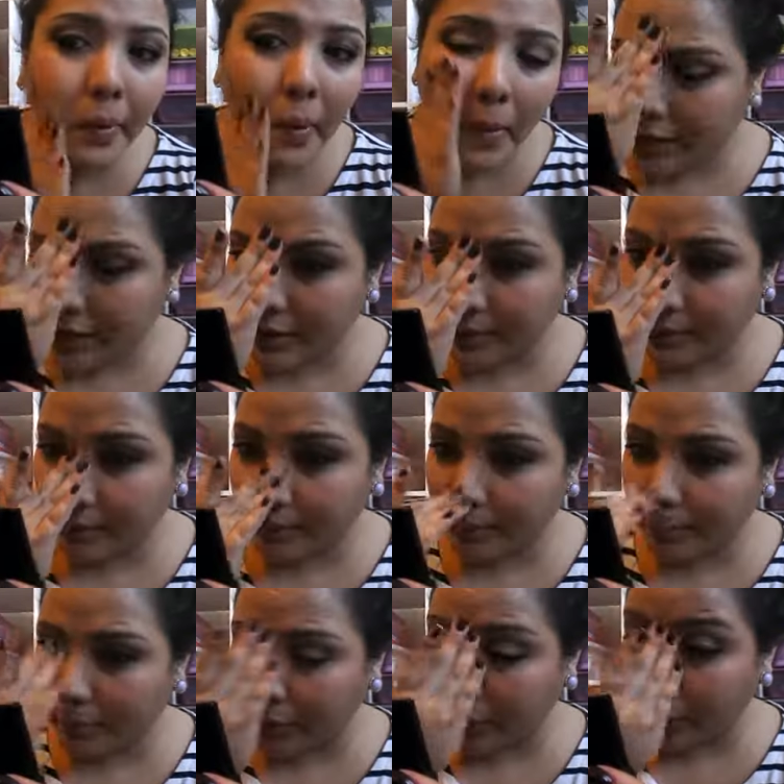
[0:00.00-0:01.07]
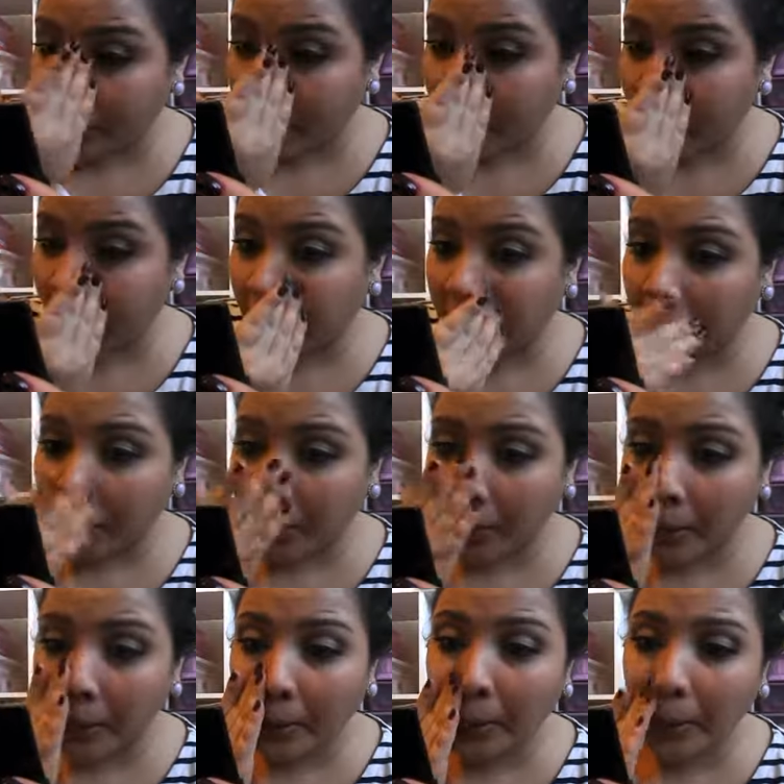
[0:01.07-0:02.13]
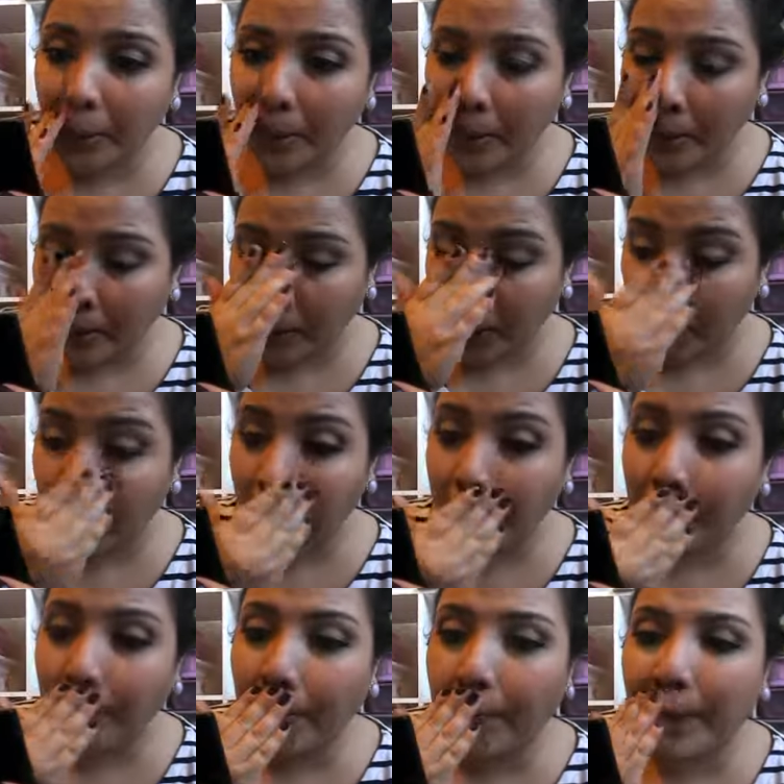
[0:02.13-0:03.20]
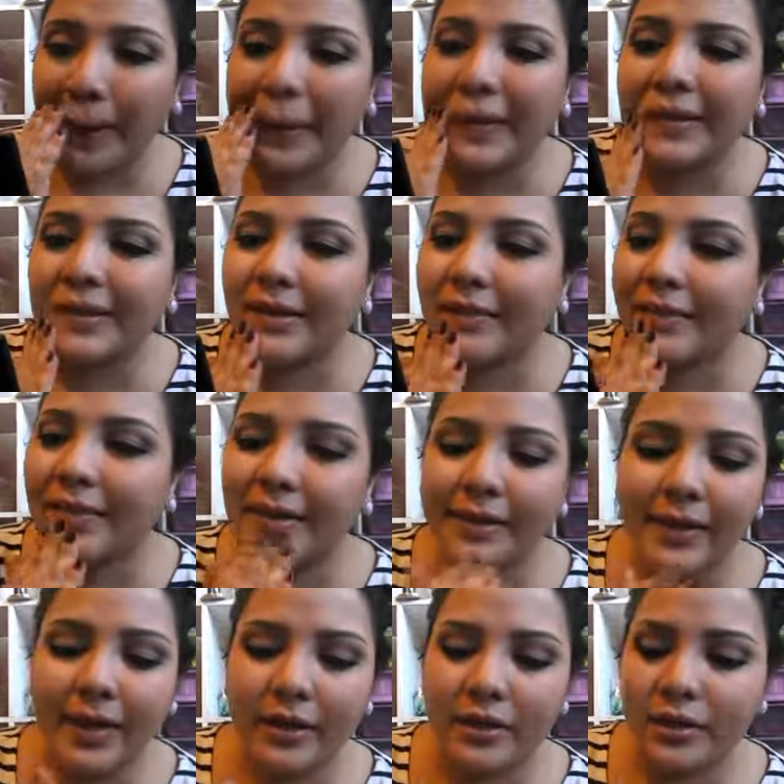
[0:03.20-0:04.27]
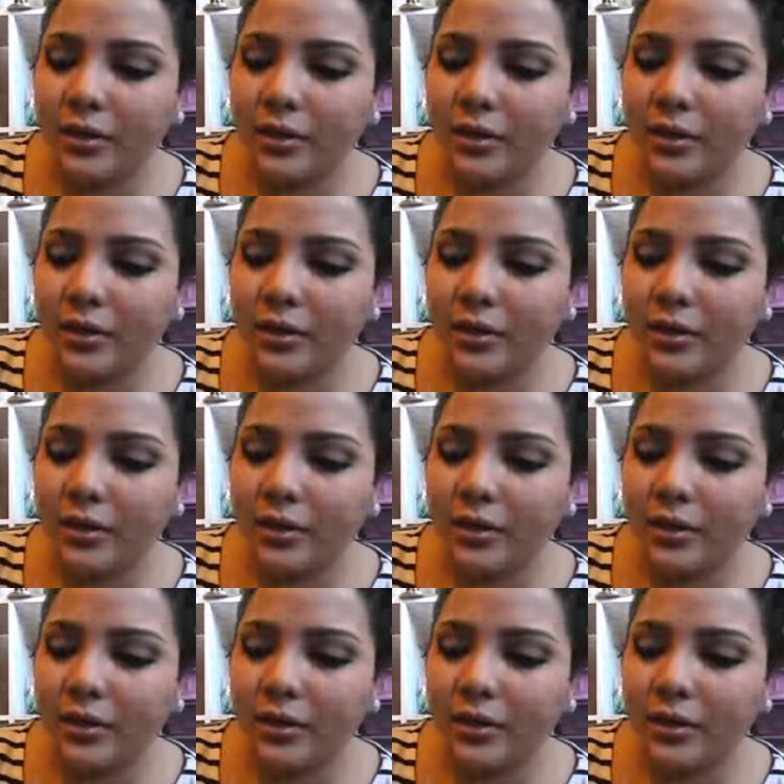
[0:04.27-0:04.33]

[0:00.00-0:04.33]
It does blur out like your pores and stuff like that